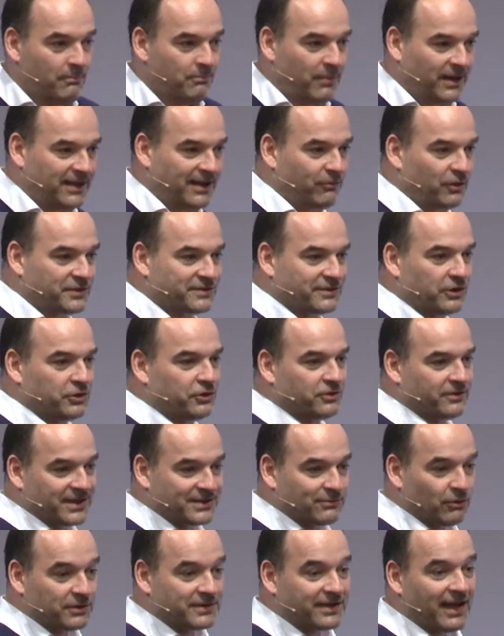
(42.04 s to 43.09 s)
But
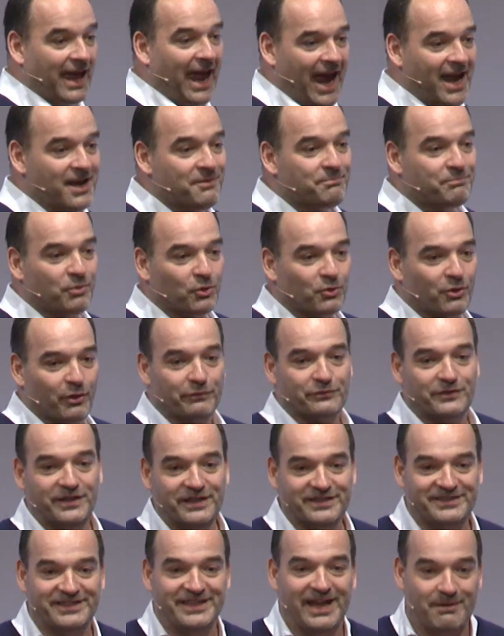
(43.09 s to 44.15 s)
this was the handbook of
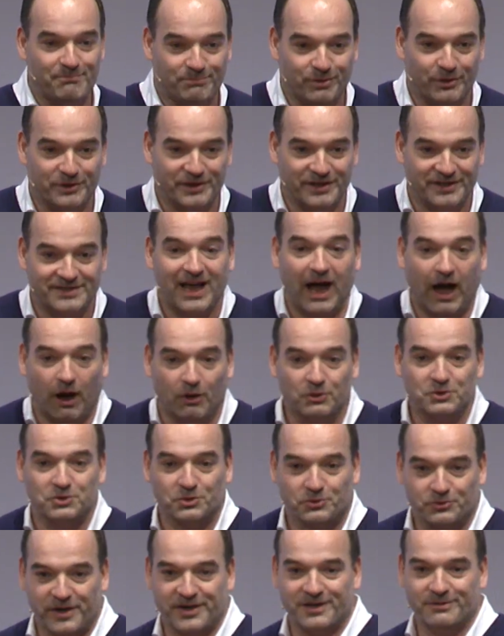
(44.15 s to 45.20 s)
Disney employees, how
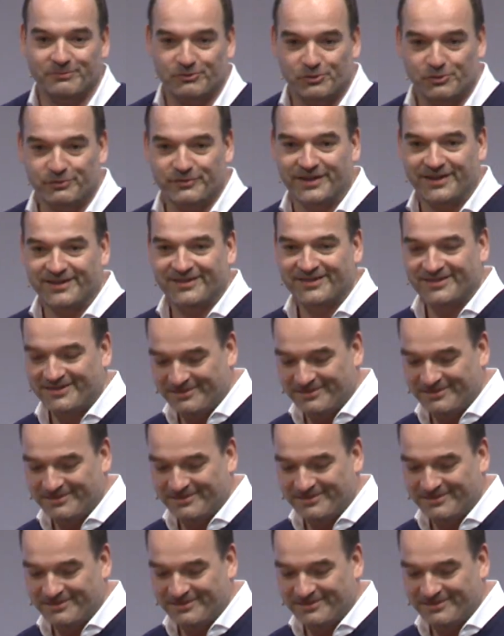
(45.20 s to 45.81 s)
to create a movie.